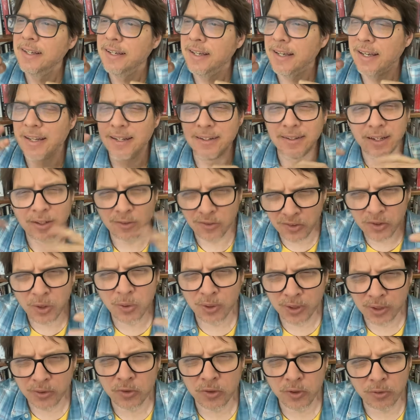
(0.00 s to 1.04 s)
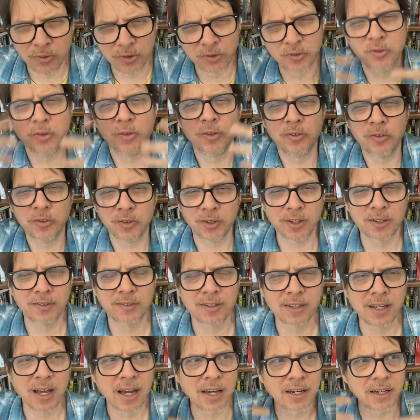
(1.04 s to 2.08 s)
and so on and so forth. So it's a
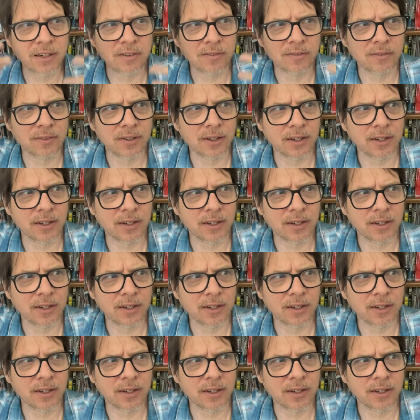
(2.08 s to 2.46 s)
kind of